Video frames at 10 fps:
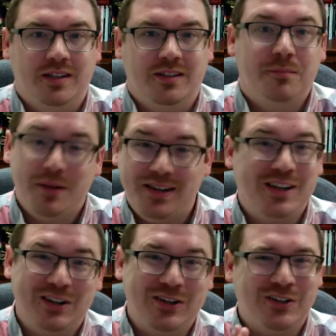depending
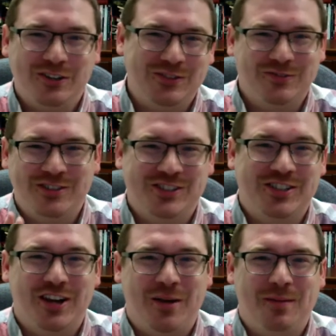on which
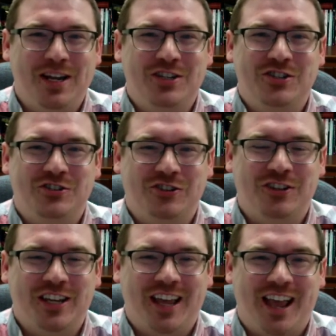denomination you're
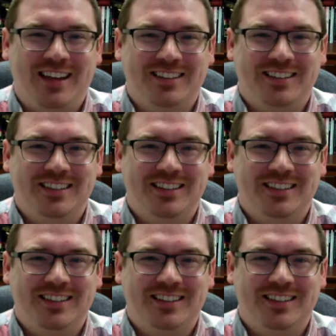looking at.